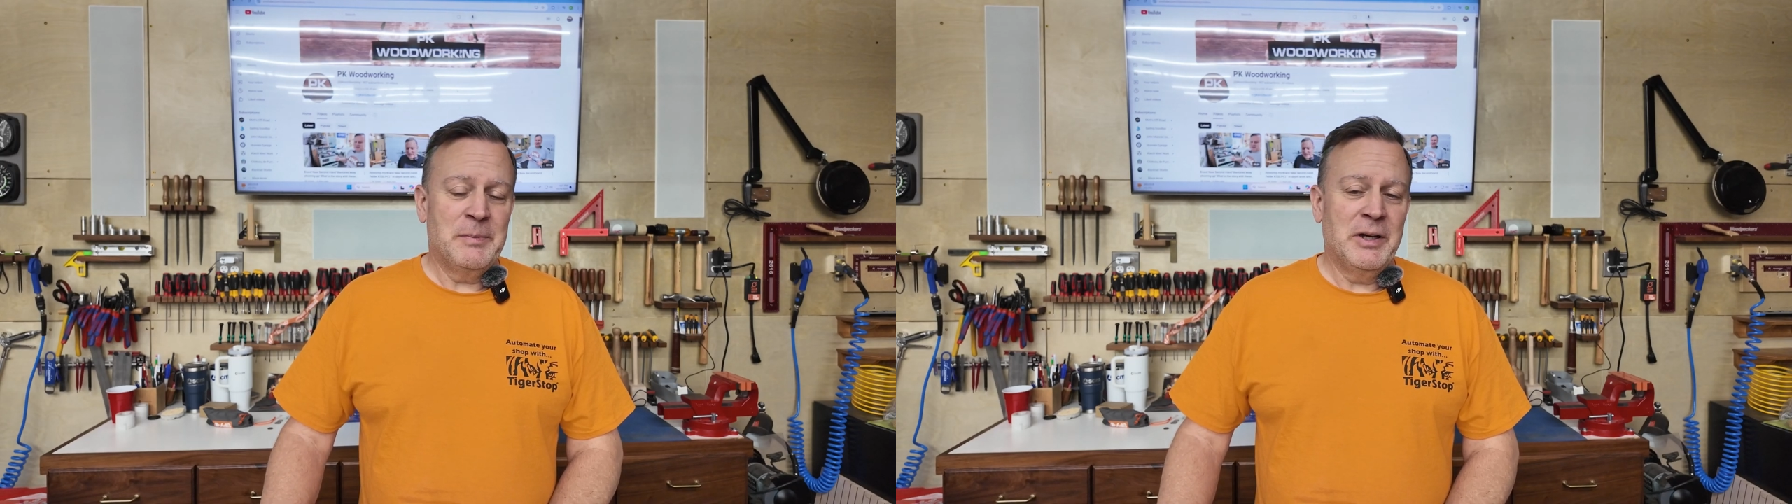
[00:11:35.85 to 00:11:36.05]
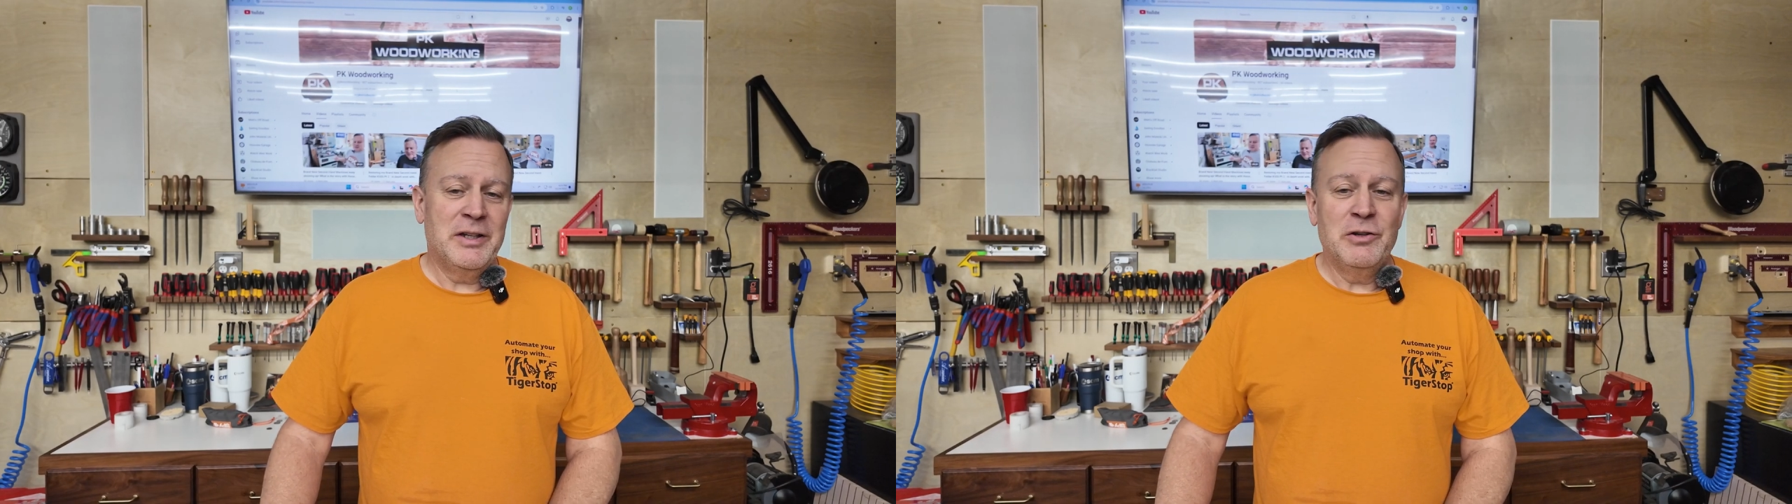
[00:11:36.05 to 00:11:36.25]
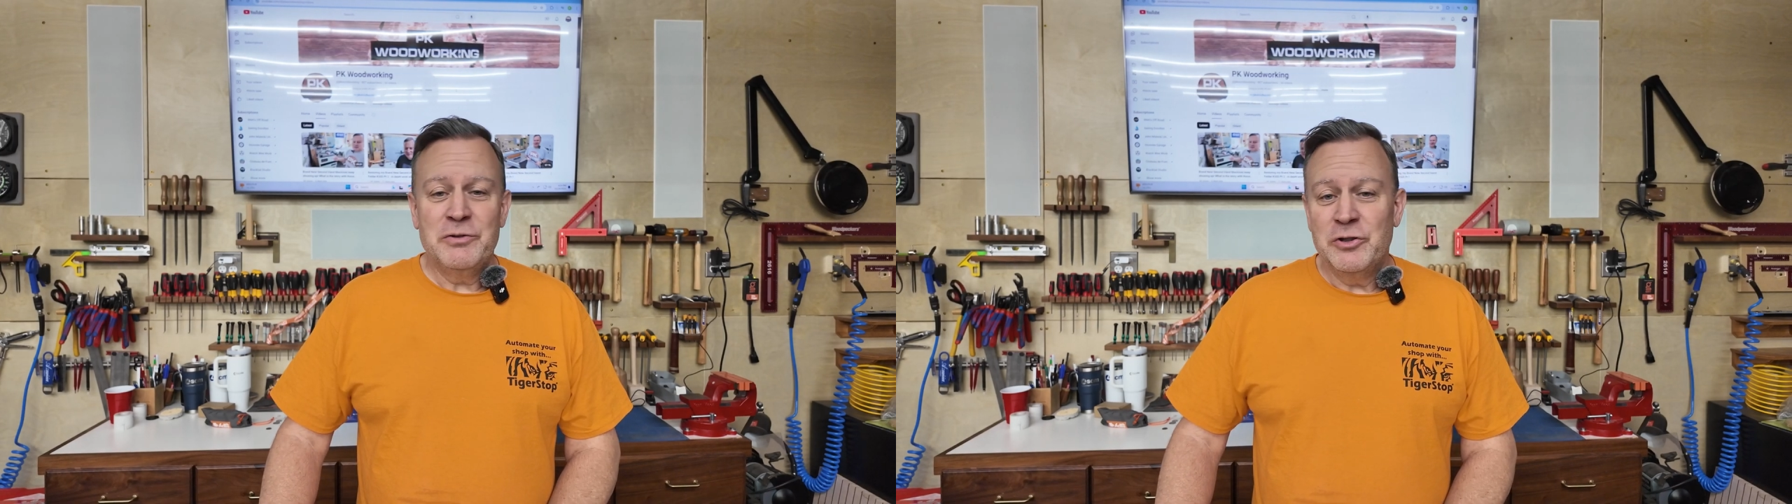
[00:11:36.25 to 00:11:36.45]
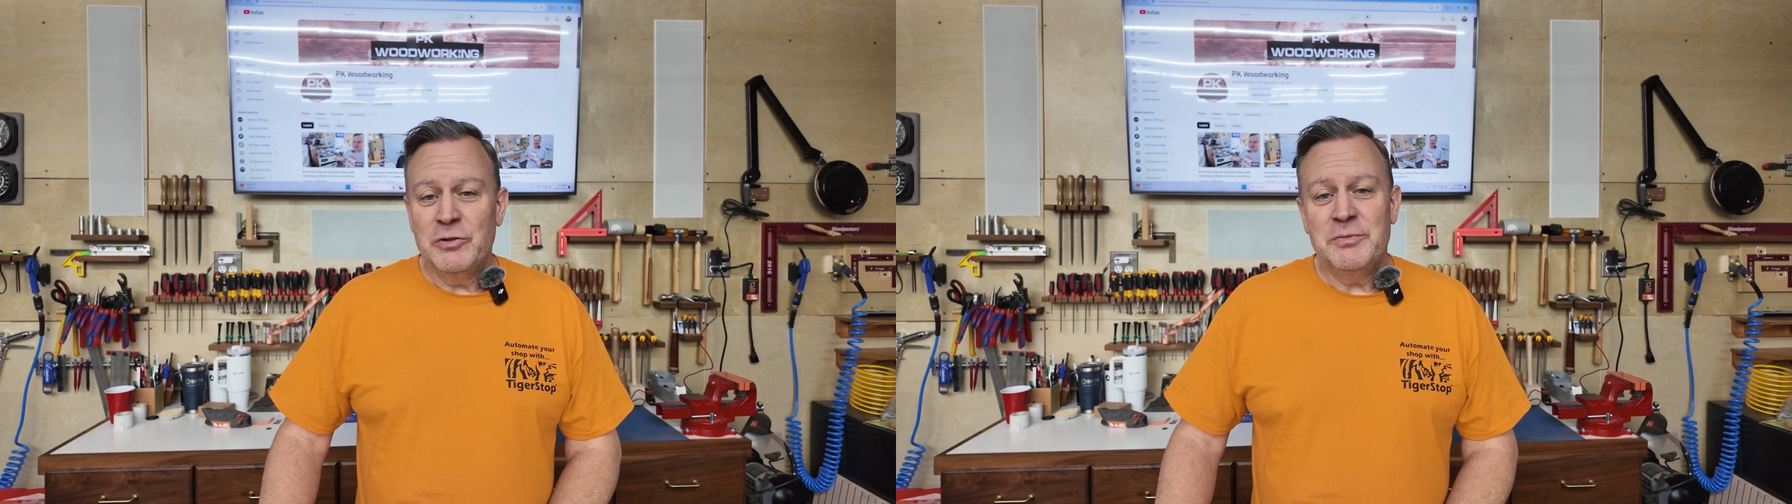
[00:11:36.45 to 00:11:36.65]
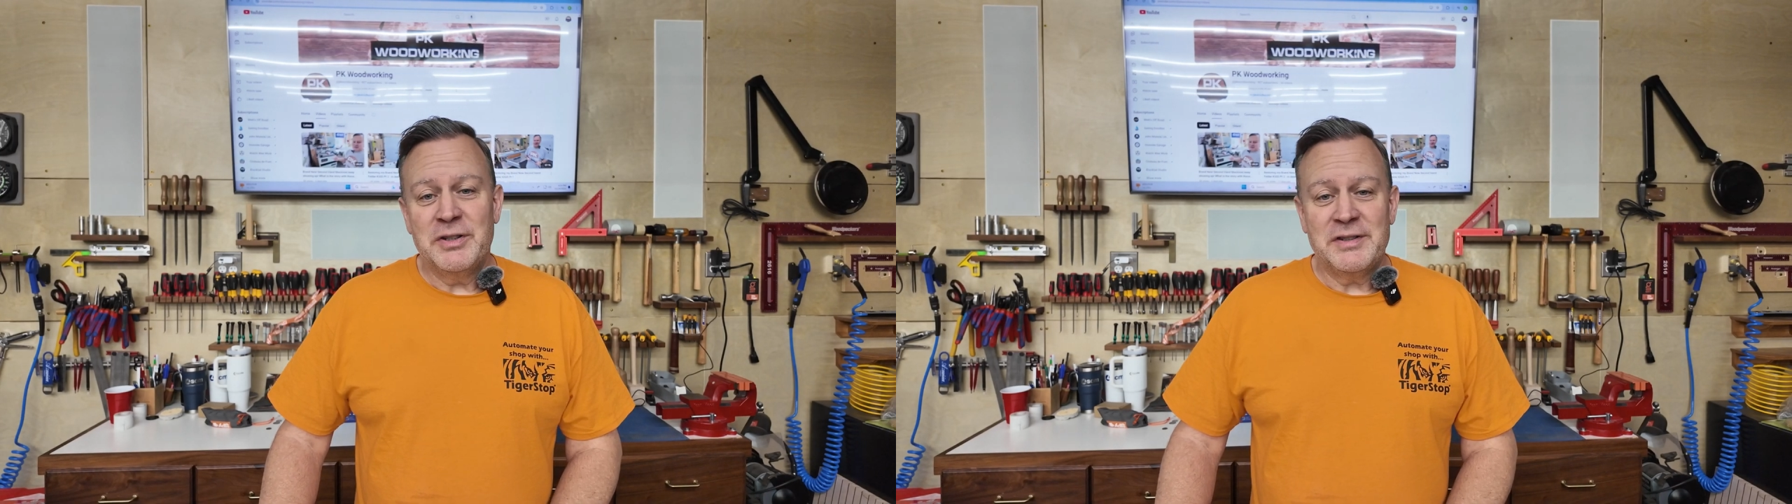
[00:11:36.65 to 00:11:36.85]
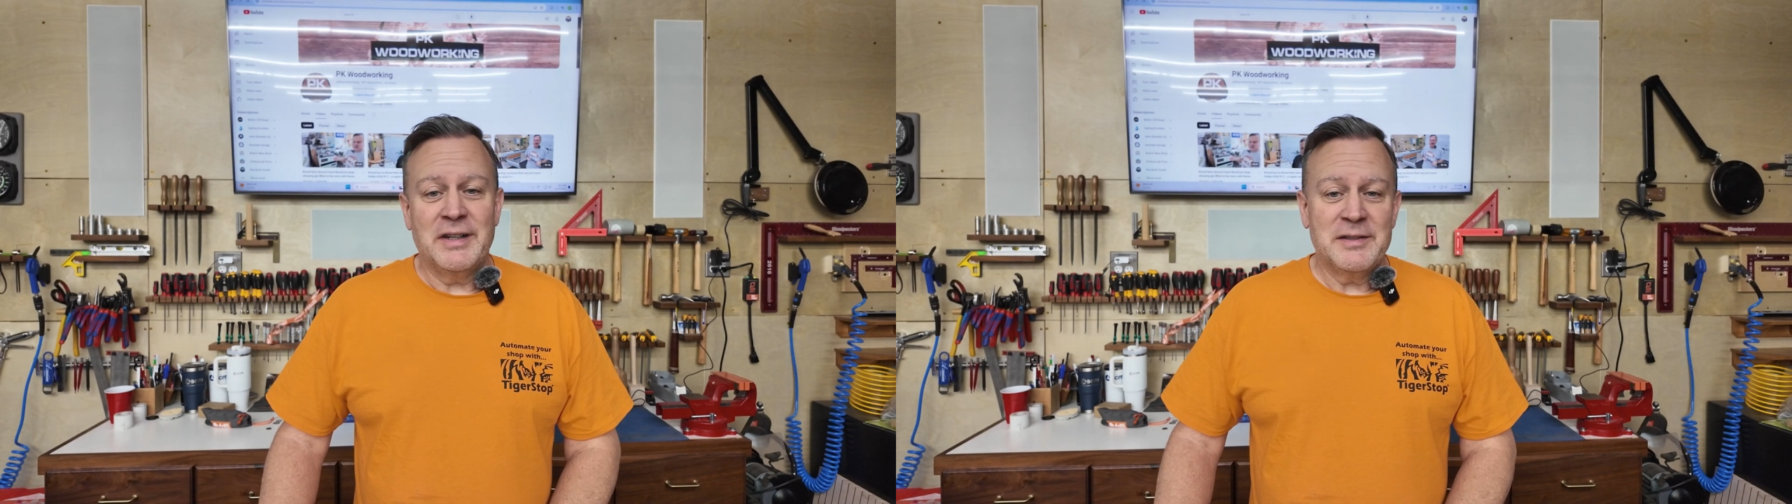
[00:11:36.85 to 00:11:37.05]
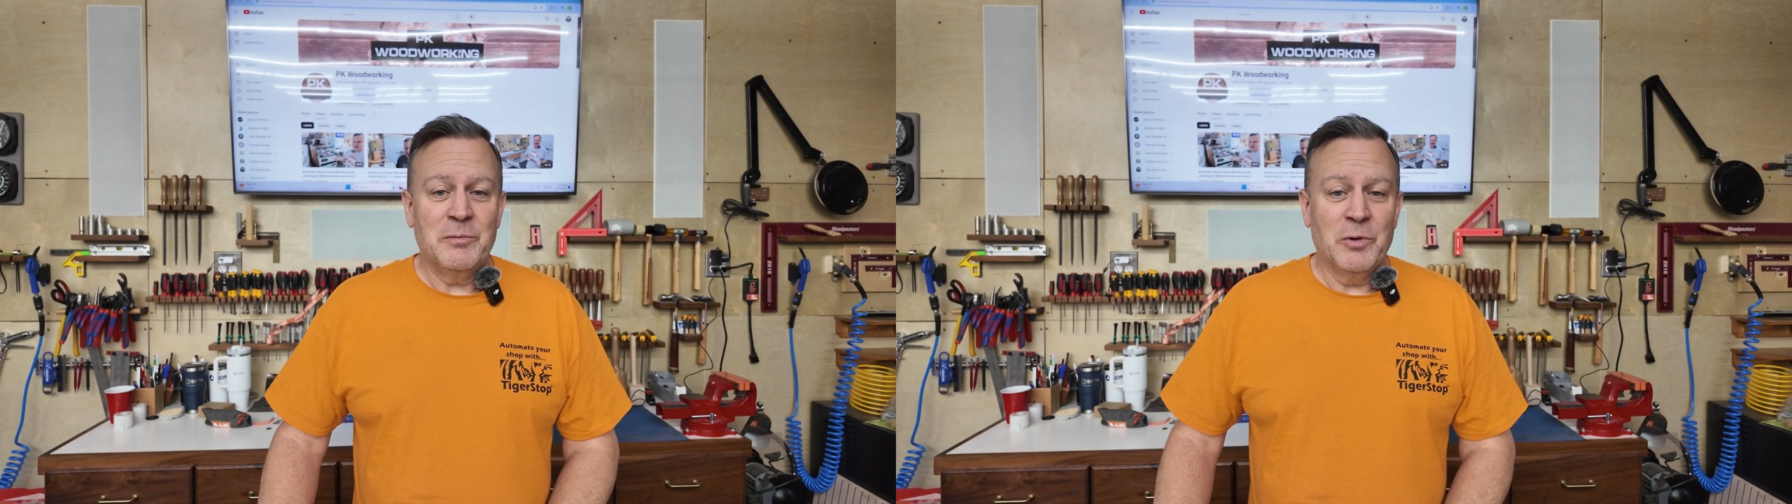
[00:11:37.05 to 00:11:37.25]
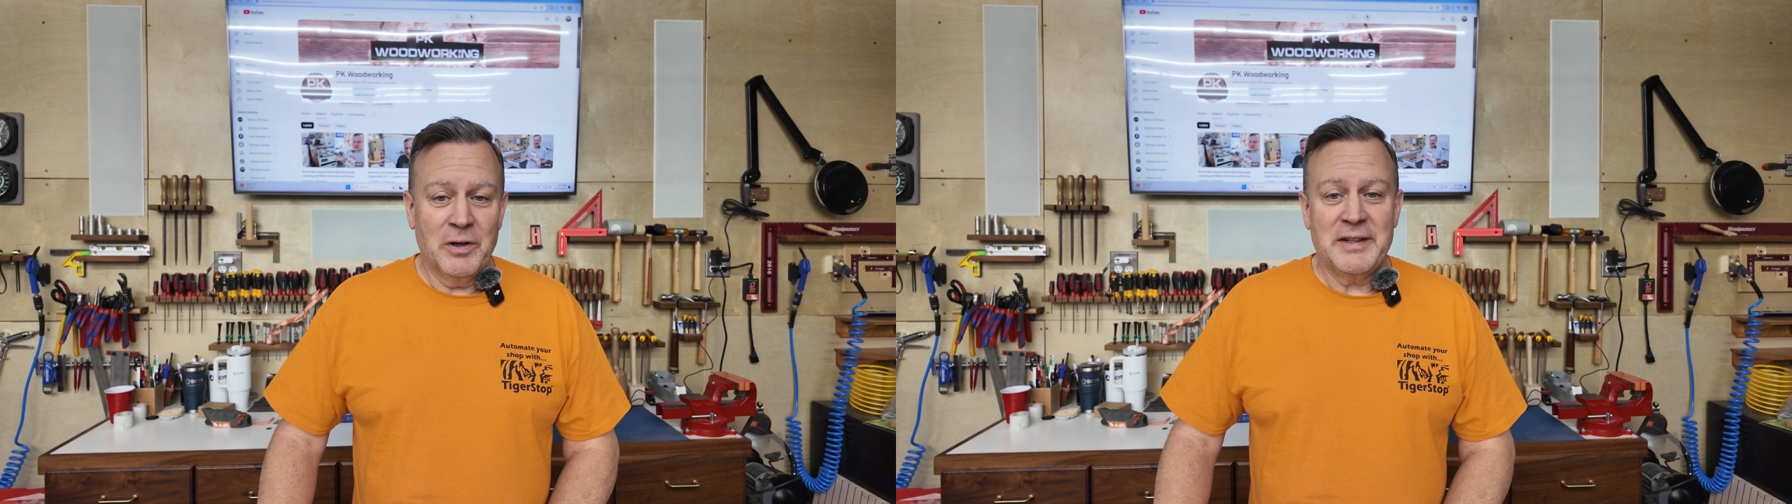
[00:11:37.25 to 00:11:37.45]
but YouTube just
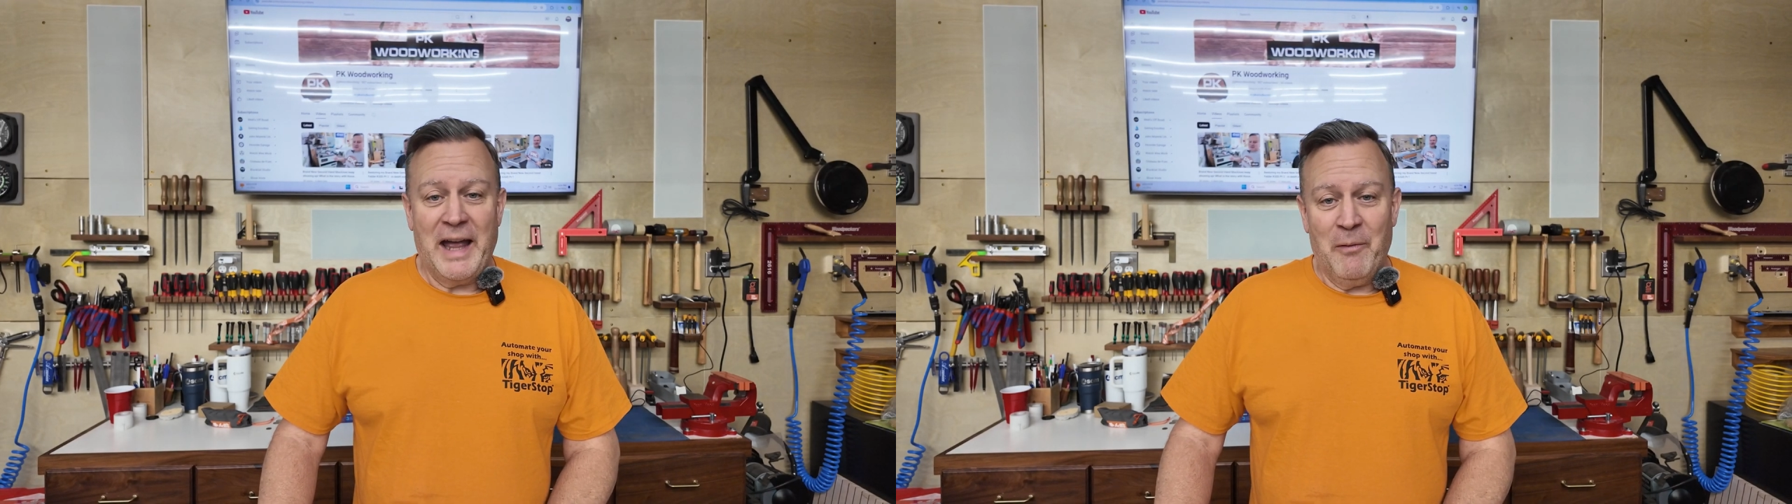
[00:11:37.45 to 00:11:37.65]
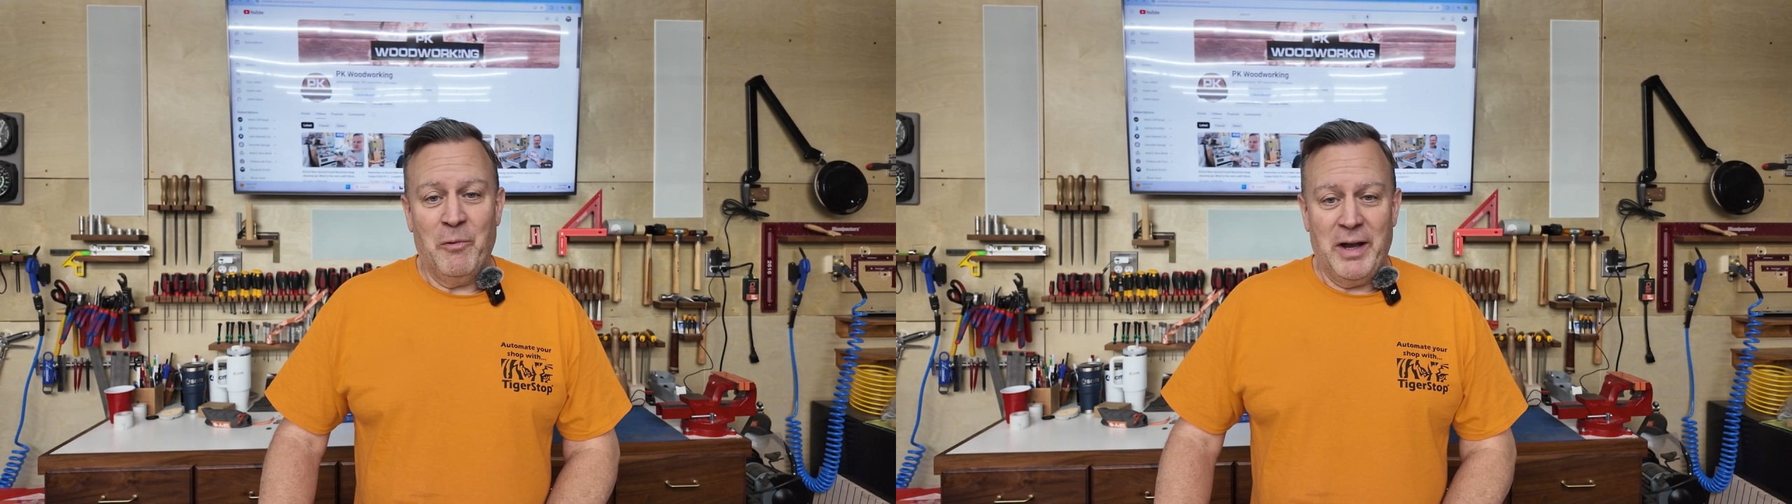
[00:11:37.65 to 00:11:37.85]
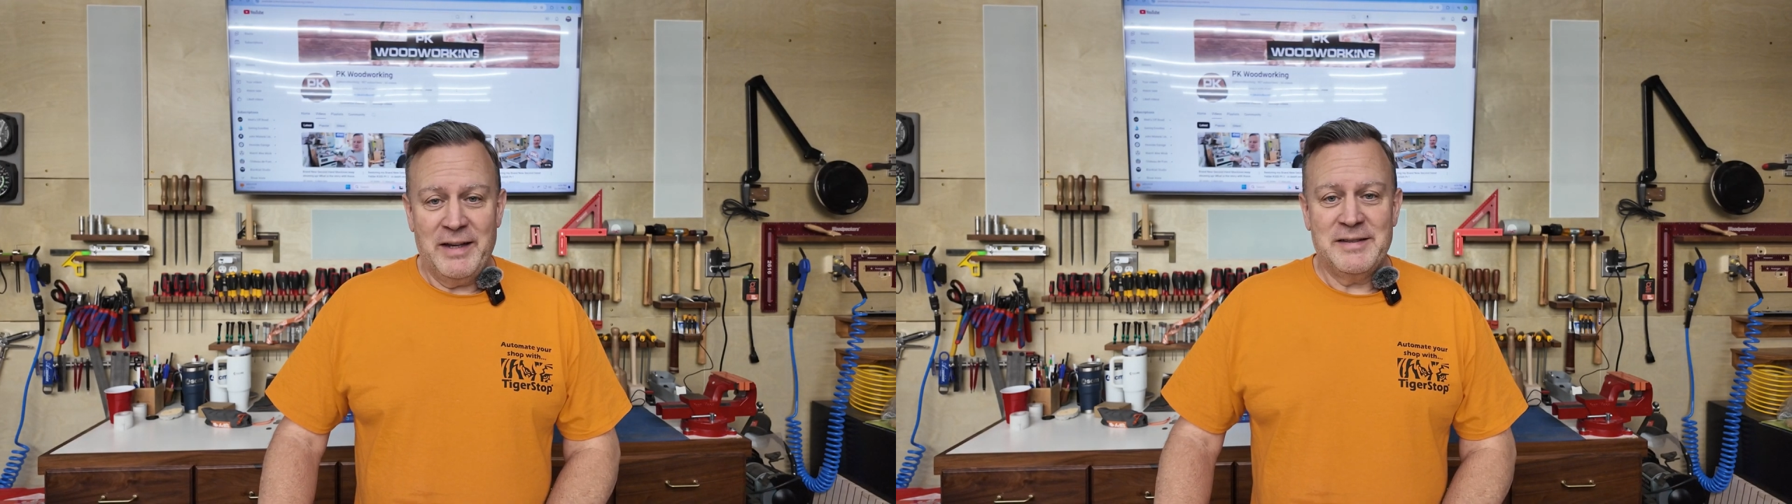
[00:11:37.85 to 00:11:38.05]
doesn't work that way.